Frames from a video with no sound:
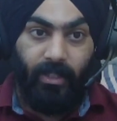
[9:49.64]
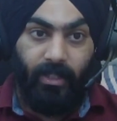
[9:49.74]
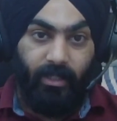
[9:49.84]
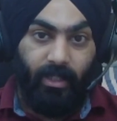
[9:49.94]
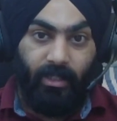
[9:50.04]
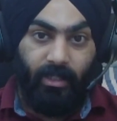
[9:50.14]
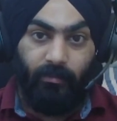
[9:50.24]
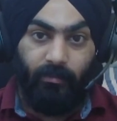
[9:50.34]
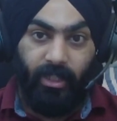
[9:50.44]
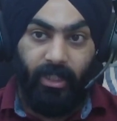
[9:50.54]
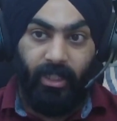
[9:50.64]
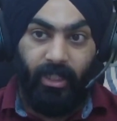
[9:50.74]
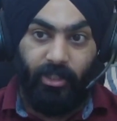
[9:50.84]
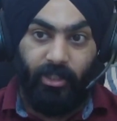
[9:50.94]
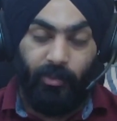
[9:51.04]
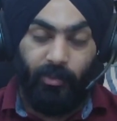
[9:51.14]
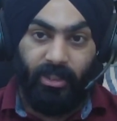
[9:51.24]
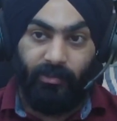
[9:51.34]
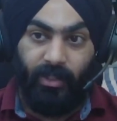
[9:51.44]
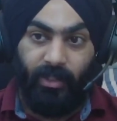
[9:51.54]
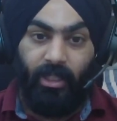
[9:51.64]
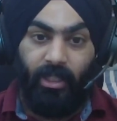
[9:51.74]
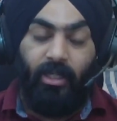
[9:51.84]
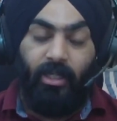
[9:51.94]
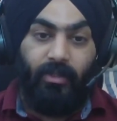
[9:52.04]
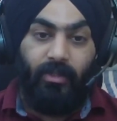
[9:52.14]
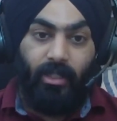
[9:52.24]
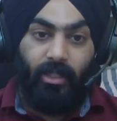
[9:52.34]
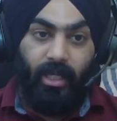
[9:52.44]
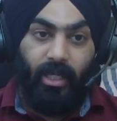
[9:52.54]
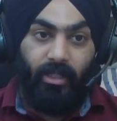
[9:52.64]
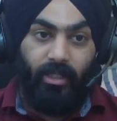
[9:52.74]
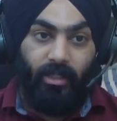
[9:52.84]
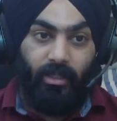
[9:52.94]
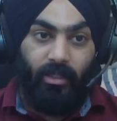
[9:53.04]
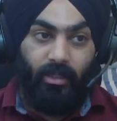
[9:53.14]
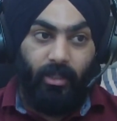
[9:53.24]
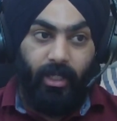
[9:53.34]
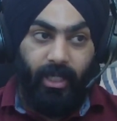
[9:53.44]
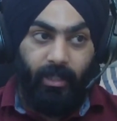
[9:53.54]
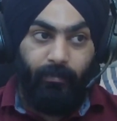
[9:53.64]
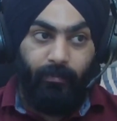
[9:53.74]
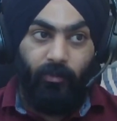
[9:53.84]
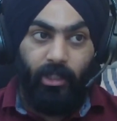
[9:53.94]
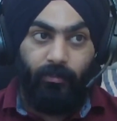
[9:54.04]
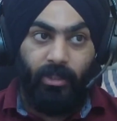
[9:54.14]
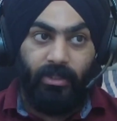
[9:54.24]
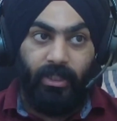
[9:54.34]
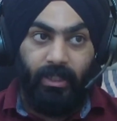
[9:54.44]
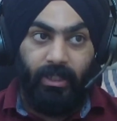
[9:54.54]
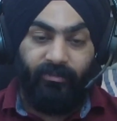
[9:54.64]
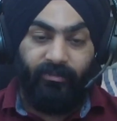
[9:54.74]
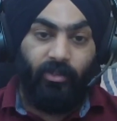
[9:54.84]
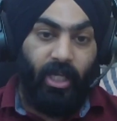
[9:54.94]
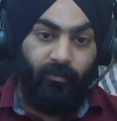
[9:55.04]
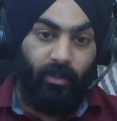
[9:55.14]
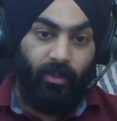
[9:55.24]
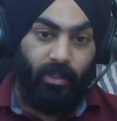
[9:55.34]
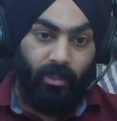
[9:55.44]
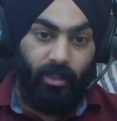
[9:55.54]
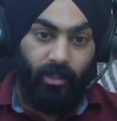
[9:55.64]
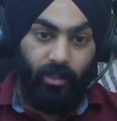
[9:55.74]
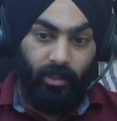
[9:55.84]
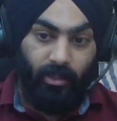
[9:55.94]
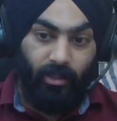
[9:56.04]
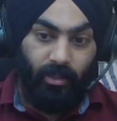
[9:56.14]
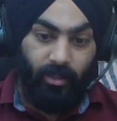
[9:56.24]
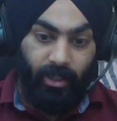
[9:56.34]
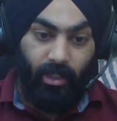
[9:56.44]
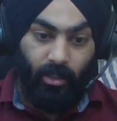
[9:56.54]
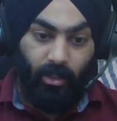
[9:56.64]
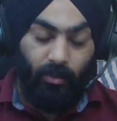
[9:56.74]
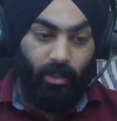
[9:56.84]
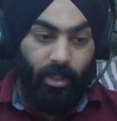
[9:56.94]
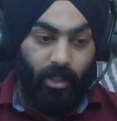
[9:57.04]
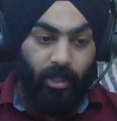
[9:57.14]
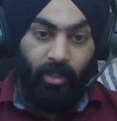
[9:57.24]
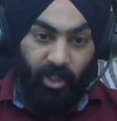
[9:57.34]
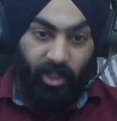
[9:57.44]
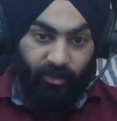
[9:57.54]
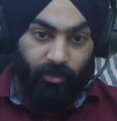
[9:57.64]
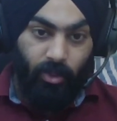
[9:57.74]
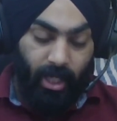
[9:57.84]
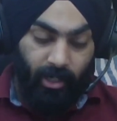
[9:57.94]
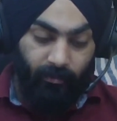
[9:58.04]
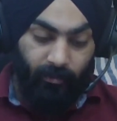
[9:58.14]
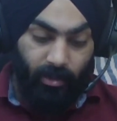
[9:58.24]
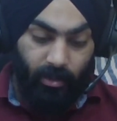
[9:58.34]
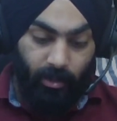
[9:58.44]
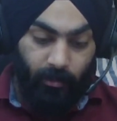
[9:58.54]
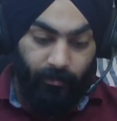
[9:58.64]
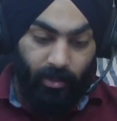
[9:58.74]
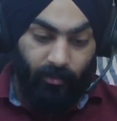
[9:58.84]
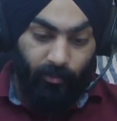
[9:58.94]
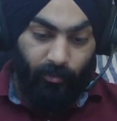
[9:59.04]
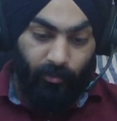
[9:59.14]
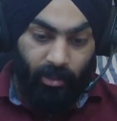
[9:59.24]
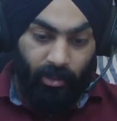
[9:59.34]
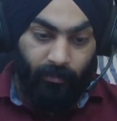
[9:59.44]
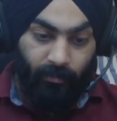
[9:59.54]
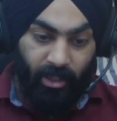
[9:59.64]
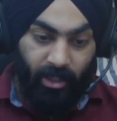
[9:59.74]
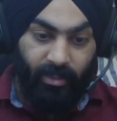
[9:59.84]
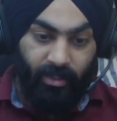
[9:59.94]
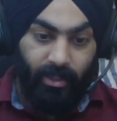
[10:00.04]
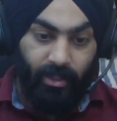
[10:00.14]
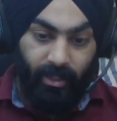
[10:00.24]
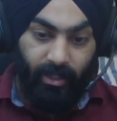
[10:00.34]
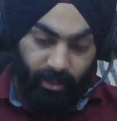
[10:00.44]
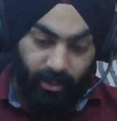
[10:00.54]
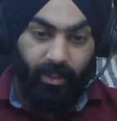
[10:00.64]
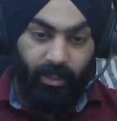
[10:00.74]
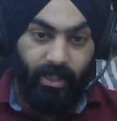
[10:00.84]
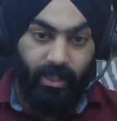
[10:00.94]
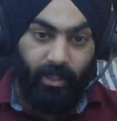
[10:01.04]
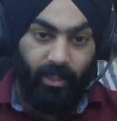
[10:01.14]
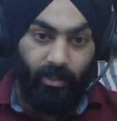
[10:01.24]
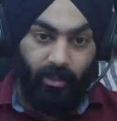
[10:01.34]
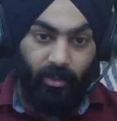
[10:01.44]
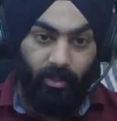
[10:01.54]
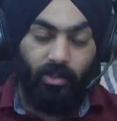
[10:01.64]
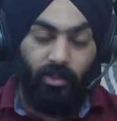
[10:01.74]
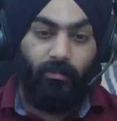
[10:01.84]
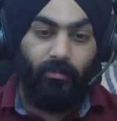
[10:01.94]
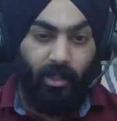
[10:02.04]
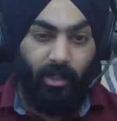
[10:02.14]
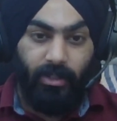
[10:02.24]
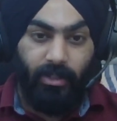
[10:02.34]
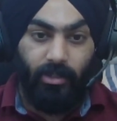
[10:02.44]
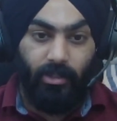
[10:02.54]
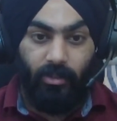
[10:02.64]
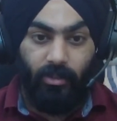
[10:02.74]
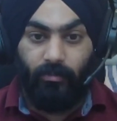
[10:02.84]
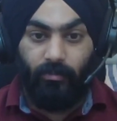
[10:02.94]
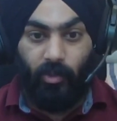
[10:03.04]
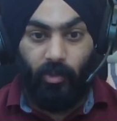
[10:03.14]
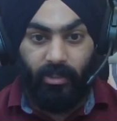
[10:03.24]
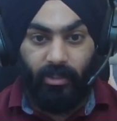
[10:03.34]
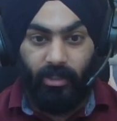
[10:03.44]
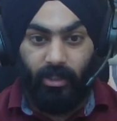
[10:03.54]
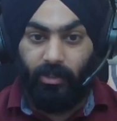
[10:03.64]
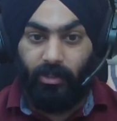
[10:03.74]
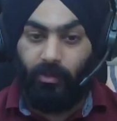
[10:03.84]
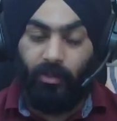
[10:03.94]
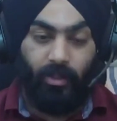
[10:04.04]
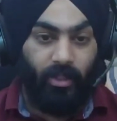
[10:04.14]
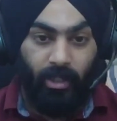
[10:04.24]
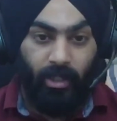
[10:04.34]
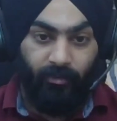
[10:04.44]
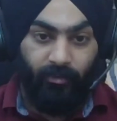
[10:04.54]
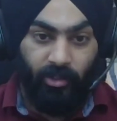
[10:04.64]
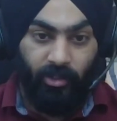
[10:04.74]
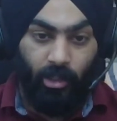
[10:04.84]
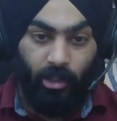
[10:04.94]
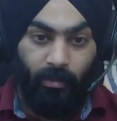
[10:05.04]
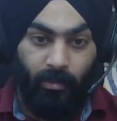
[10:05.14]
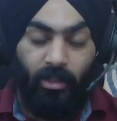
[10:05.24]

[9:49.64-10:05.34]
and there are some training institutes as well. that can help you develop the skills if you haven't done till now. But if you have worked previously in second year on some languages, on some coding skills, you can apply for a job